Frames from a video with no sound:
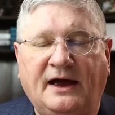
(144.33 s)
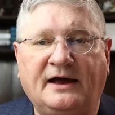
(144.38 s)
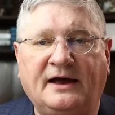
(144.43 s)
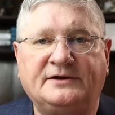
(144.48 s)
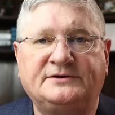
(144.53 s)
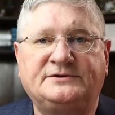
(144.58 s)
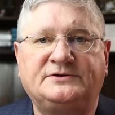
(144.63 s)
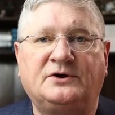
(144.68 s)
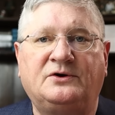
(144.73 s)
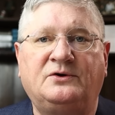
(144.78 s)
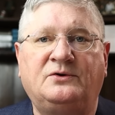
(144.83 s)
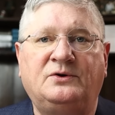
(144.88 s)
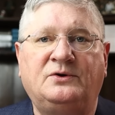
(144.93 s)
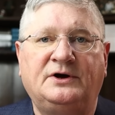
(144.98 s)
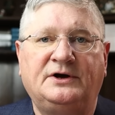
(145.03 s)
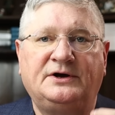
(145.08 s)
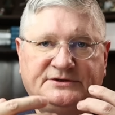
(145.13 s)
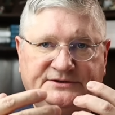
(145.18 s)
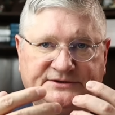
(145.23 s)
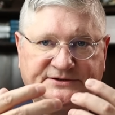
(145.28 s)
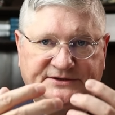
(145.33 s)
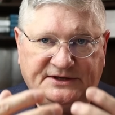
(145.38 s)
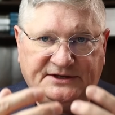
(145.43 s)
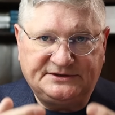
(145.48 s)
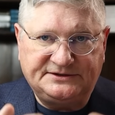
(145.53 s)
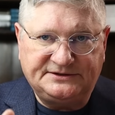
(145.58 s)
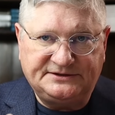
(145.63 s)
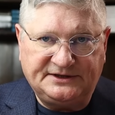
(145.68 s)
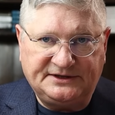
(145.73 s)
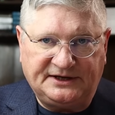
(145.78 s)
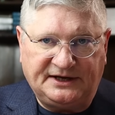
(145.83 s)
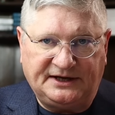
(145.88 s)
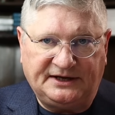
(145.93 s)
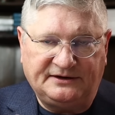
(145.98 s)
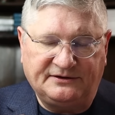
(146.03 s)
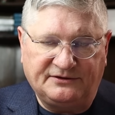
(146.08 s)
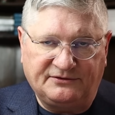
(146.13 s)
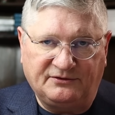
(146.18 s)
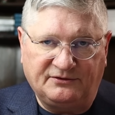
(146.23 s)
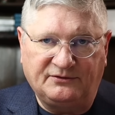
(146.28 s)
And so
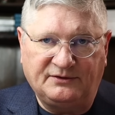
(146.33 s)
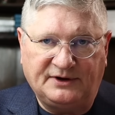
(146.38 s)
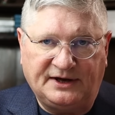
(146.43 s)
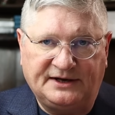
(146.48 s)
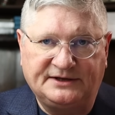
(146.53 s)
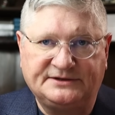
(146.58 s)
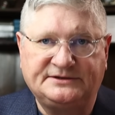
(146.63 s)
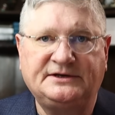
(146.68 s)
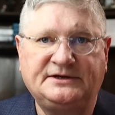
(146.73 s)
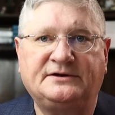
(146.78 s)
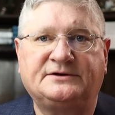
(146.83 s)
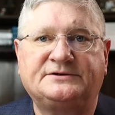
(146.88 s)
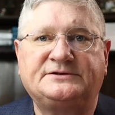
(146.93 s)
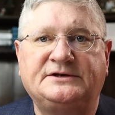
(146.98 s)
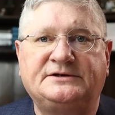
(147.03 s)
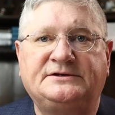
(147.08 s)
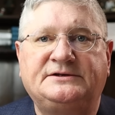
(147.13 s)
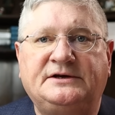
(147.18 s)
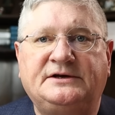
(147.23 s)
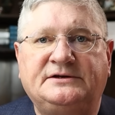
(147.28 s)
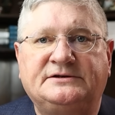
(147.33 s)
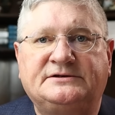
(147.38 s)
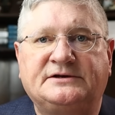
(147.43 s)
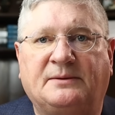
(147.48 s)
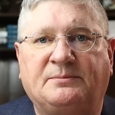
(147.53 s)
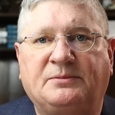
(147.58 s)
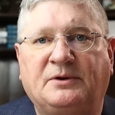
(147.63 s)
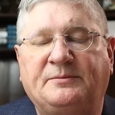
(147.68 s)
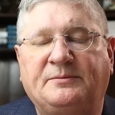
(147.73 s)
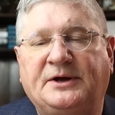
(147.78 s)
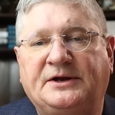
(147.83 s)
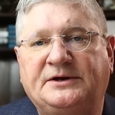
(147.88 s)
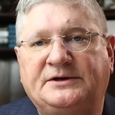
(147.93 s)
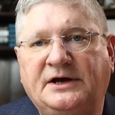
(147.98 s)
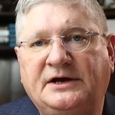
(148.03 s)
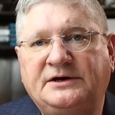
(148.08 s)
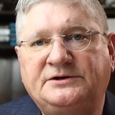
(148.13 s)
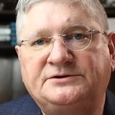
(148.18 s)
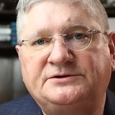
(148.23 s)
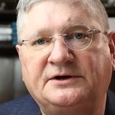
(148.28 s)
cysteine through N-acetylcysteine
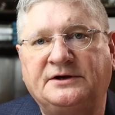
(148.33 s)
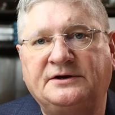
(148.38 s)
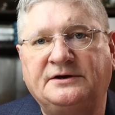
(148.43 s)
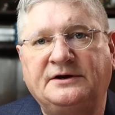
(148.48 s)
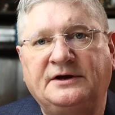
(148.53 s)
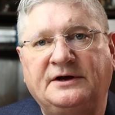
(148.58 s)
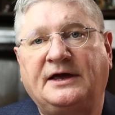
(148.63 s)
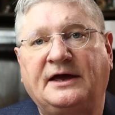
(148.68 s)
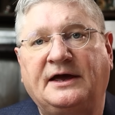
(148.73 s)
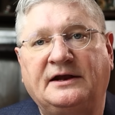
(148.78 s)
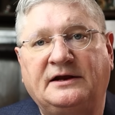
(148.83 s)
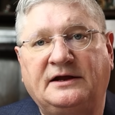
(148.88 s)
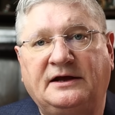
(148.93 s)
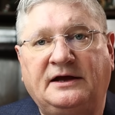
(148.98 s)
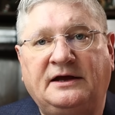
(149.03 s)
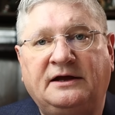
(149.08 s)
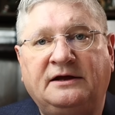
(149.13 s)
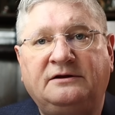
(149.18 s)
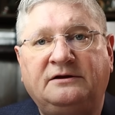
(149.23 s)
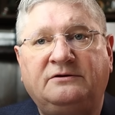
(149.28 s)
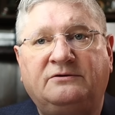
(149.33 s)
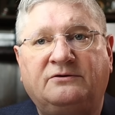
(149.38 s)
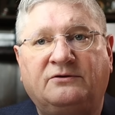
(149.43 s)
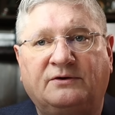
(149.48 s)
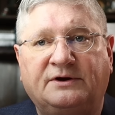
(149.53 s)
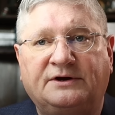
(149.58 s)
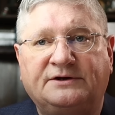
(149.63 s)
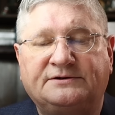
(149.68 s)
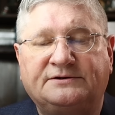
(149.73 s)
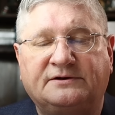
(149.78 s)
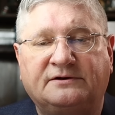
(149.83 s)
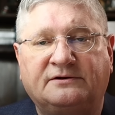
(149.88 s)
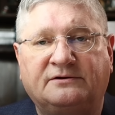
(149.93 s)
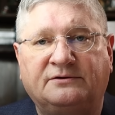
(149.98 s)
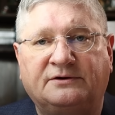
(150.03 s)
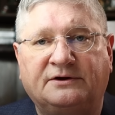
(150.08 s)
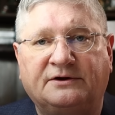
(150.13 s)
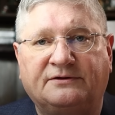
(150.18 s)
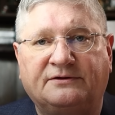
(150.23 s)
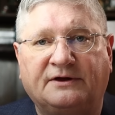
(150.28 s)
supplementation can increase the
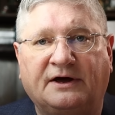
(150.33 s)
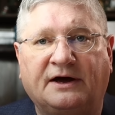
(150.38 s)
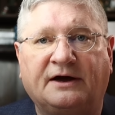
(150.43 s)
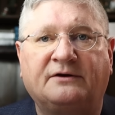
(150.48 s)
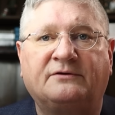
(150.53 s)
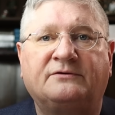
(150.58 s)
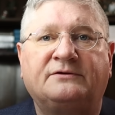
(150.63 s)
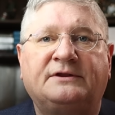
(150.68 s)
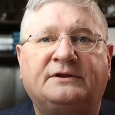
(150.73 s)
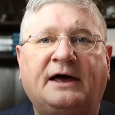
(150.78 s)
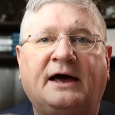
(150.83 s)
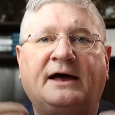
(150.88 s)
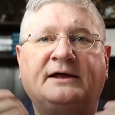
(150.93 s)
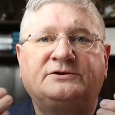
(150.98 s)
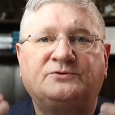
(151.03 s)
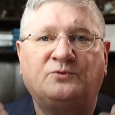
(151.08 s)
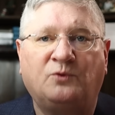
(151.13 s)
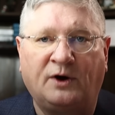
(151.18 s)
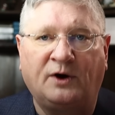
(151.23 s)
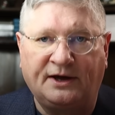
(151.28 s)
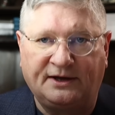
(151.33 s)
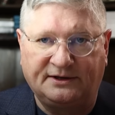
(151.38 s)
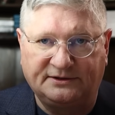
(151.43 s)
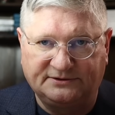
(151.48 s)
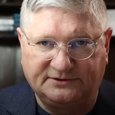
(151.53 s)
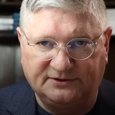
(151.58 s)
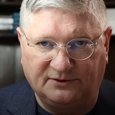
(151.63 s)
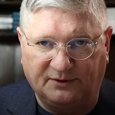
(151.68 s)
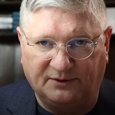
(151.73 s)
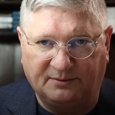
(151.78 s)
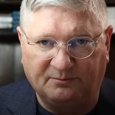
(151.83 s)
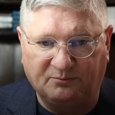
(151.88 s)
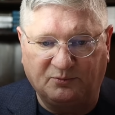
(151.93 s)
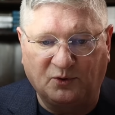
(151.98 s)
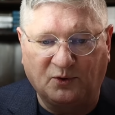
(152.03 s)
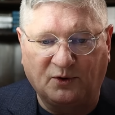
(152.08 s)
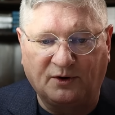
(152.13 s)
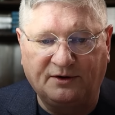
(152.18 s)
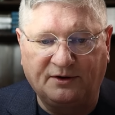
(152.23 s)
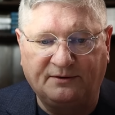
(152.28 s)
glutathione. That's why it's so
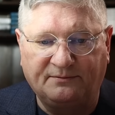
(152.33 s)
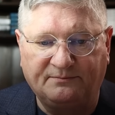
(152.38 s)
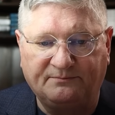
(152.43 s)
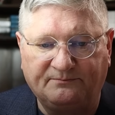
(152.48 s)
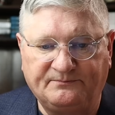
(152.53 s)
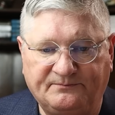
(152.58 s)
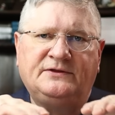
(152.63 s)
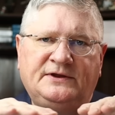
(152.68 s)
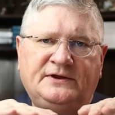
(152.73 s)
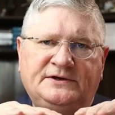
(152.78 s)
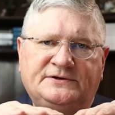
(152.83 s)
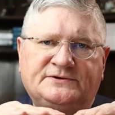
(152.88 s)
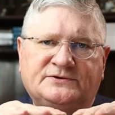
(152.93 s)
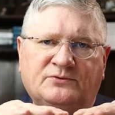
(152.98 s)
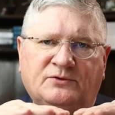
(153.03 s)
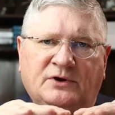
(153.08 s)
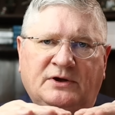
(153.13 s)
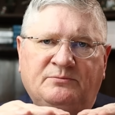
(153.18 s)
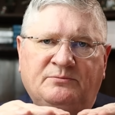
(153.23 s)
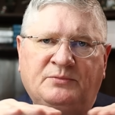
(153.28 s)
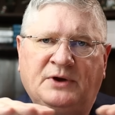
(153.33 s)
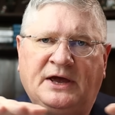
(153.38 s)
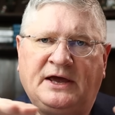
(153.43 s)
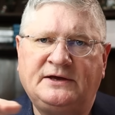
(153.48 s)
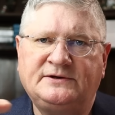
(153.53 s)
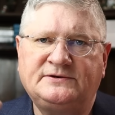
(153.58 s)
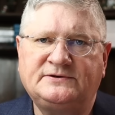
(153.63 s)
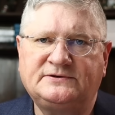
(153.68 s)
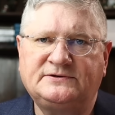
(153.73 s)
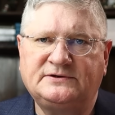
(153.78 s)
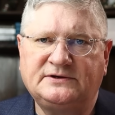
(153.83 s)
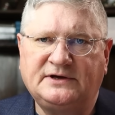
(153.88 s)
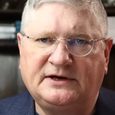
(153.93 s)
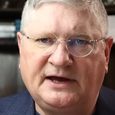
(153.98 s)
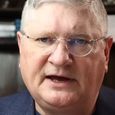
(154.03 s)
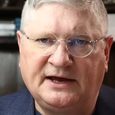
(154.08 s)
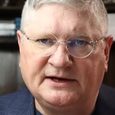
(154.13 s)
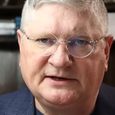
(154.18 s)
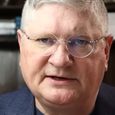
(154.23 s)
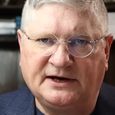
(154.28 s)
important. These three base
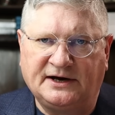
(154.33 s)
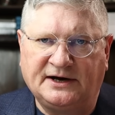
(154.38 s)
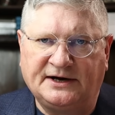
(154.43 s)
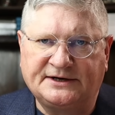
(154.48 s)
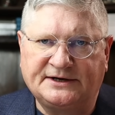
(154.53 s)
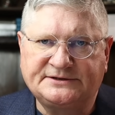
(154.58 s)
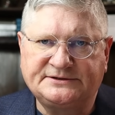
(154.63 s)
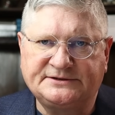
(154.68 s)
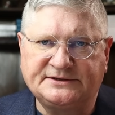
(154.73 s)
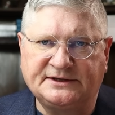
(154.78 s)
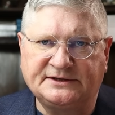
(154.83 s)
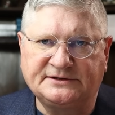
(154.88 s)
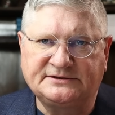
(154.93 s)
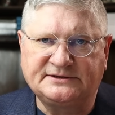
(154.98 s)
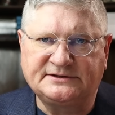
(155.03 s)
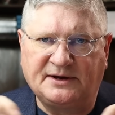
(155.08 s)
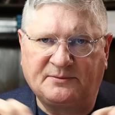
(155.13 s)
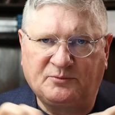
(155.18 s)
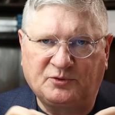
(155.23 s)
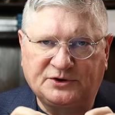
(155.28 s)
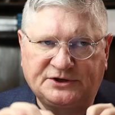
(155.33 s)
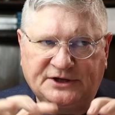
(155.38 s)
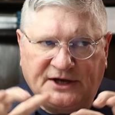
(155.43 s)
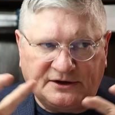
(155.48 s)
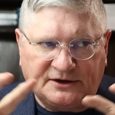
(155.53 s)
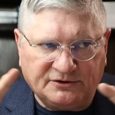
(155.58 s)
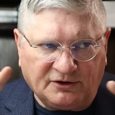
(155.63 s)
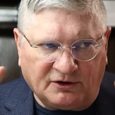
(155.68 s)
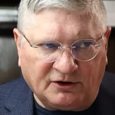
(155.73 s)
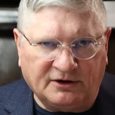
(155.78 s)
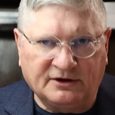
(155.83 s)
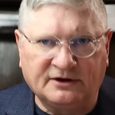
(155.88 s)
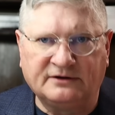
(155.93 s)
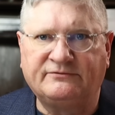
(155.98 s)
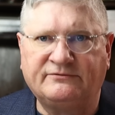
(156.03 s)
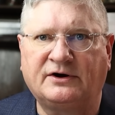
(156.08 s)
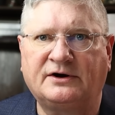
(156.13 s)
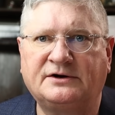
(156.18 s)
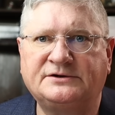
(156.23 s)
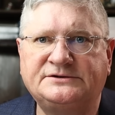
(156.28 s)
antioxidants that protect all
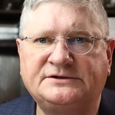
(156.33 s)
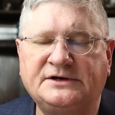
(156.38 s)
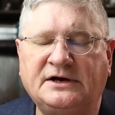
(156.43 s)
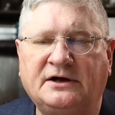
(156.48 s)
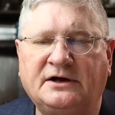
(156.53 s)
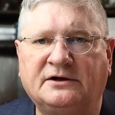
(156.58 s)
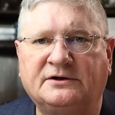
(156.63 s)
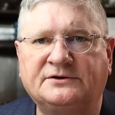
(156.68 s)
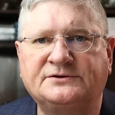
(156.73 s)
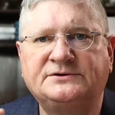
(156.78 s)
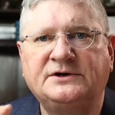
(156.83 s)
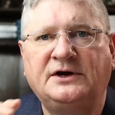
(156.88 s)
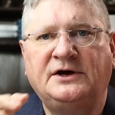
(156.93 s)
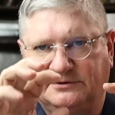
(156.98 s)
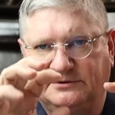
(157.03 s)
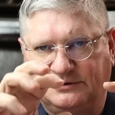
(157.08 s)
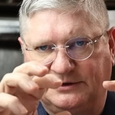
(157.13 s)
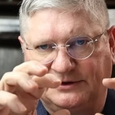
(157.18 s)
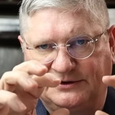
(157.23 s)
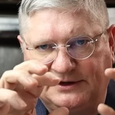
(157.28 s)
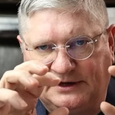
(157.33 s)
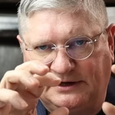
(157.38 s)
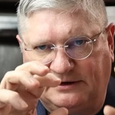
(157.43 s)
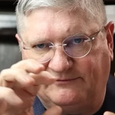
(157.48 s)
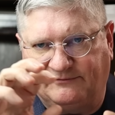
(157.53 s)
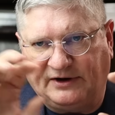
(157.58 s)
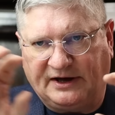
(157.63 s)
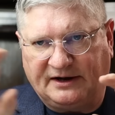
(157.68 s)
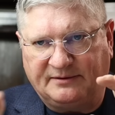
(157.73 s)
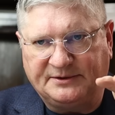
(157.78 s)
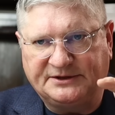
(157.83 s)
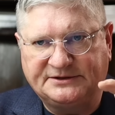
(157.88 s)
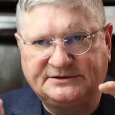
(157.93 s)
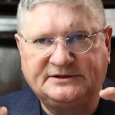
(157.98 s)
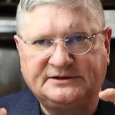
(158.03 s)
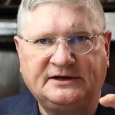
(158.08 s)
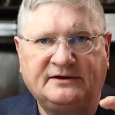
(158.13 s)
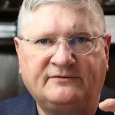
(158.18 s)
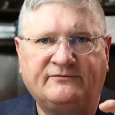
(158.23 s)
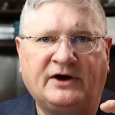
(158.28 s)
of our cells, glutathione, vitamin
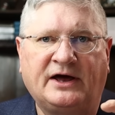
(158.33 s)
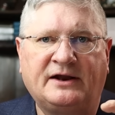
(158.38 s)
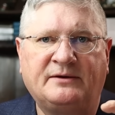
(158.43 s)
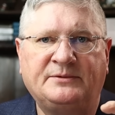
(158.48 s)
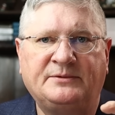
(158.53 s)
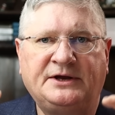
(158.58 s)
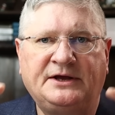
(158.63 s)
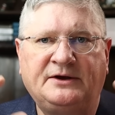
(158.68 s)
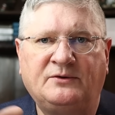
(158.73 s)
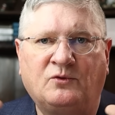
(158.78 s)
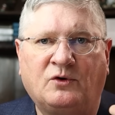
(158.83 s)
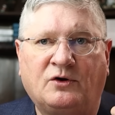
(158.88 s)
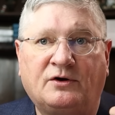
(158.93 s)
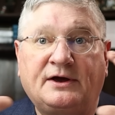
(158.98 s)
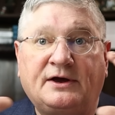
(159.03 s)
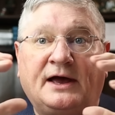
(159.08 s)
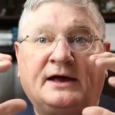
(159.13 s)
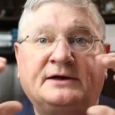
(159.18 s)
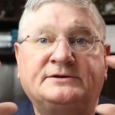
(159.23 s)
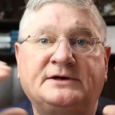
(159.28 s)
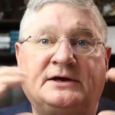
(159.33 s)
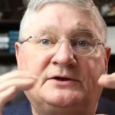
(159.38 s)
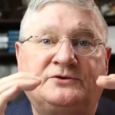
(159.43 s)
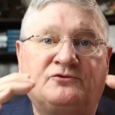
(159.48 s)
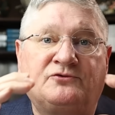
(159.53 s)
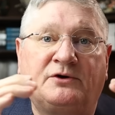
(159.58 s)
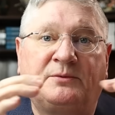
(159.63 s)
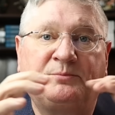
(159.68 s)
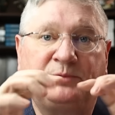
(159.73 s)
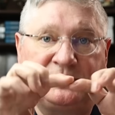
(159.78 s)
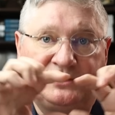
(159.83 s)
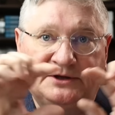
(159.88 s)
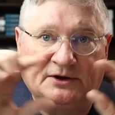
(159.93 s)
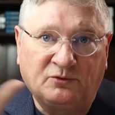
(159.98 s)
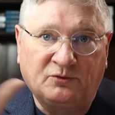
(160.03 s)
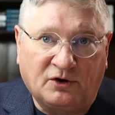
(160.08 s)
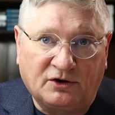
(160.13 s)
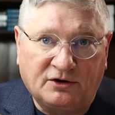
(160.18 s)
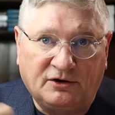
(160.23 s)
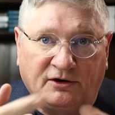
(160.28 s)
C, and vitamin E, work as a triplet. They
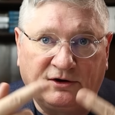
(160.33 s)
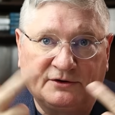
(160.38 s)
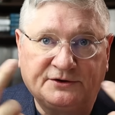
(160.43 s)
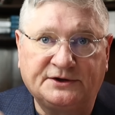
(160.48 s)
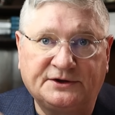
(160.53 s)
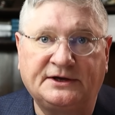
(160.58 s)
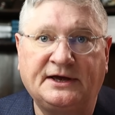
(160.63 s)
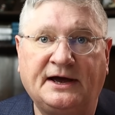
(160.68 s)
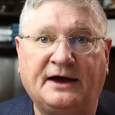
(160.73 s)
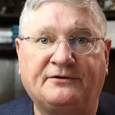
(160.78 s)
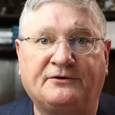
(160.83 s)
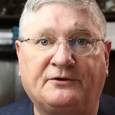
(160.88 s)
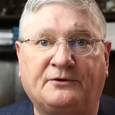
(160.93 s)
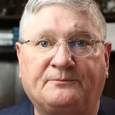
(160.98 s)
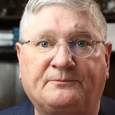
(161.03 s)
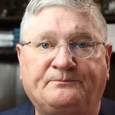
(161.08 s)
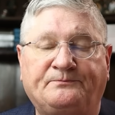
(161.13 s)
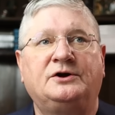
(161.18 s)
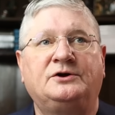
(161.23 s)
work all together.